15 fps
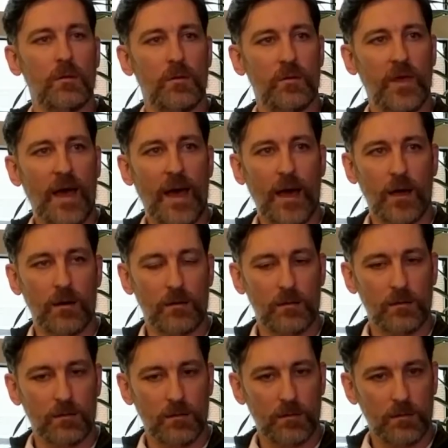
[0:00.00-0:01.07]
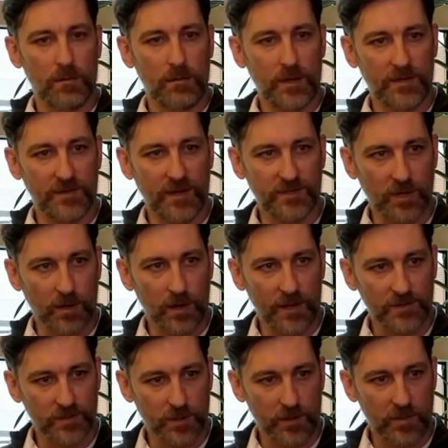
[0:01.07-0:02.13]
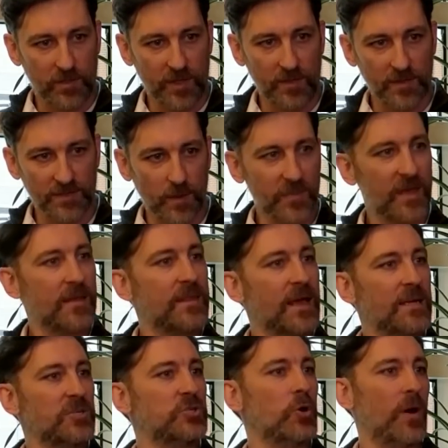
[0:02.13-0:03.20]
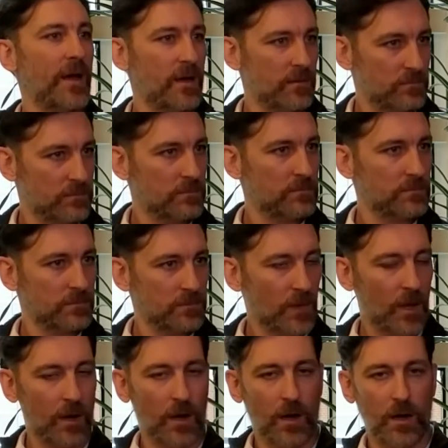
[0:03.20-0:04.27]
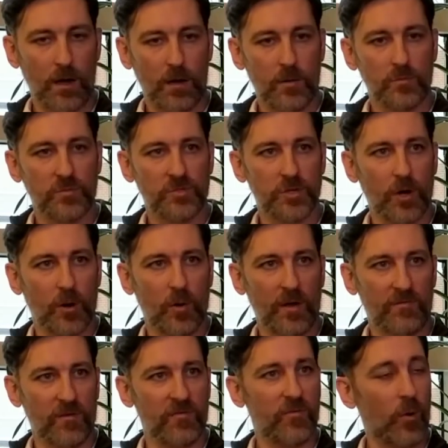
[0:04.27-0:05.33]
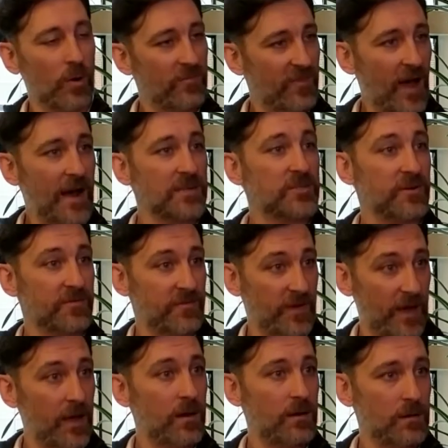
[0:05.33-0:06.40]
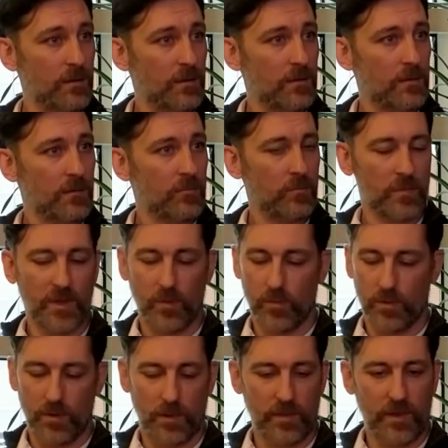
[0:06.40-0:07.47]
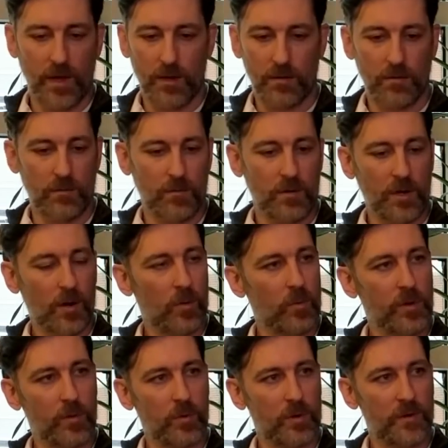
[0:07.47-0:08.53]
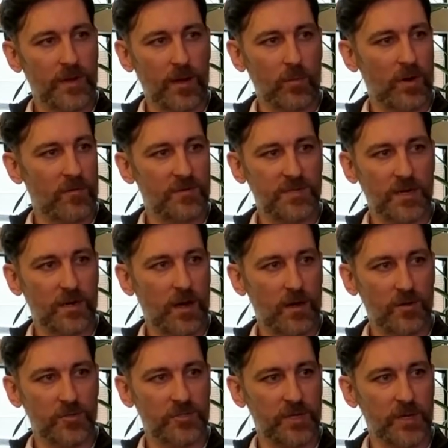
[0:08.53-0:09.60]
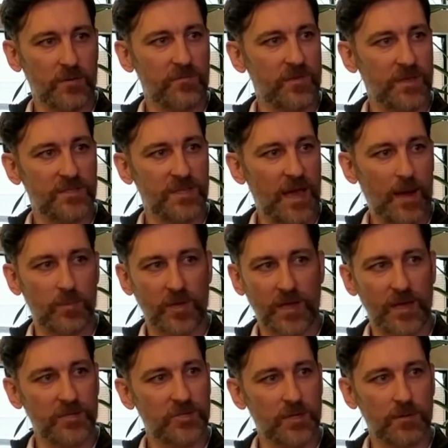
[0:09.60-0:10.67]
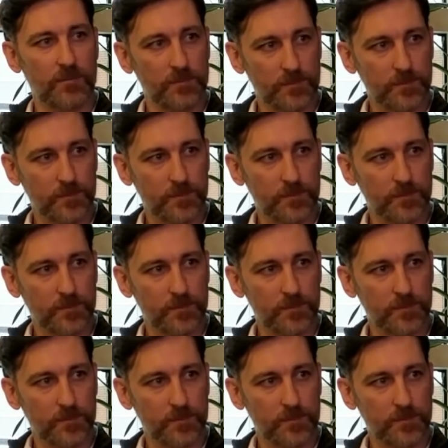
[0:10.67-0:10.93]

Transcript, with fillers: that it, it's, a, it's a thing, something that they enjoy. Mm -hmm. um, so if the form factor fit, then, then you know, we would take whatever technology fits the application.